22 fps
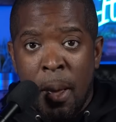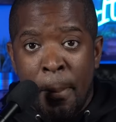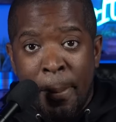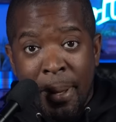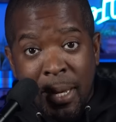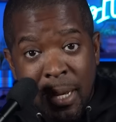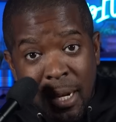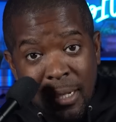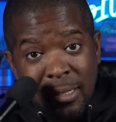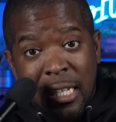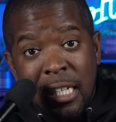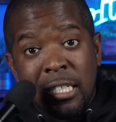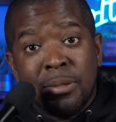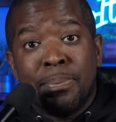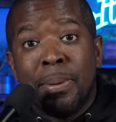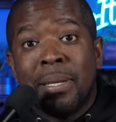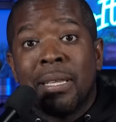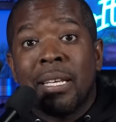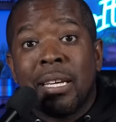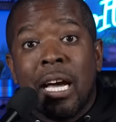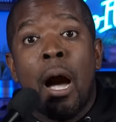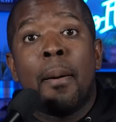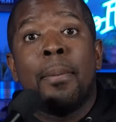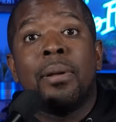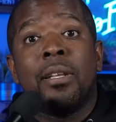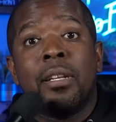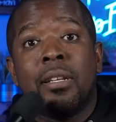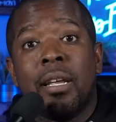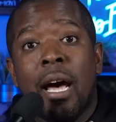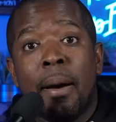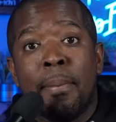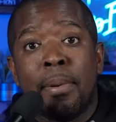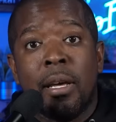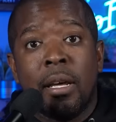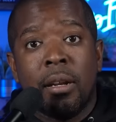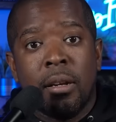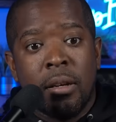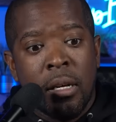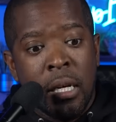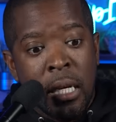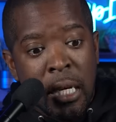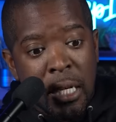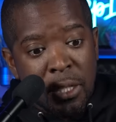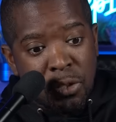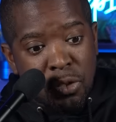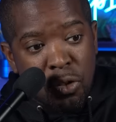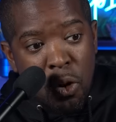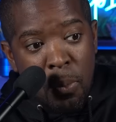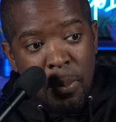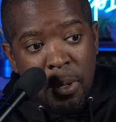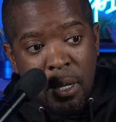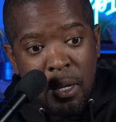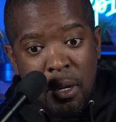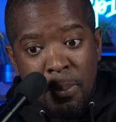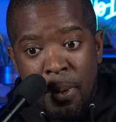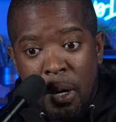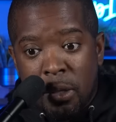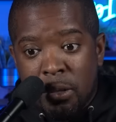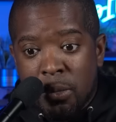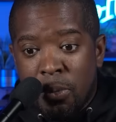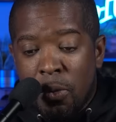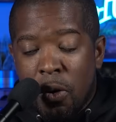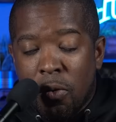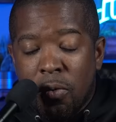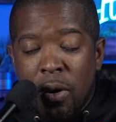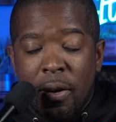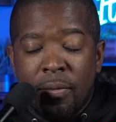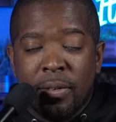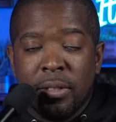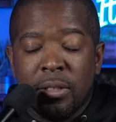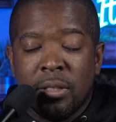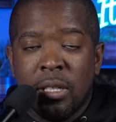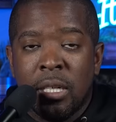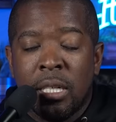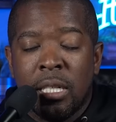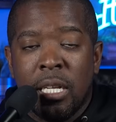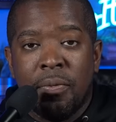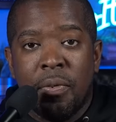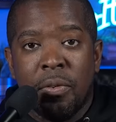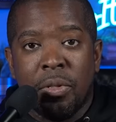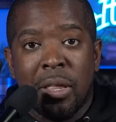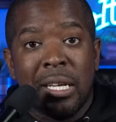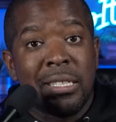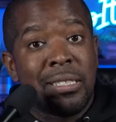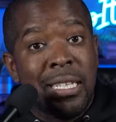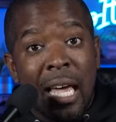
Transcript: because he's been the common denominator in so many of the Baltimore Ravens different things.